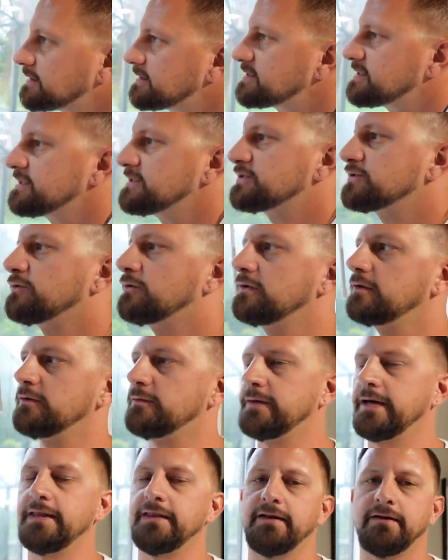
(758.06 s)
This is sort of the
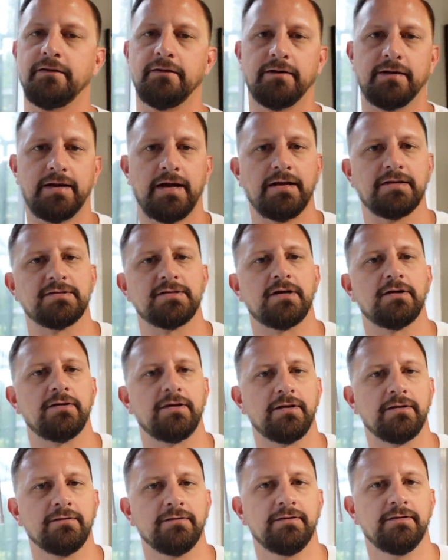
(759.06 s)
way that hurricanes are,
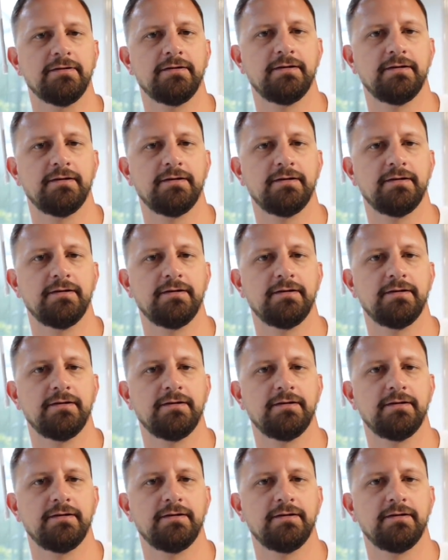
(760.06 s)
though.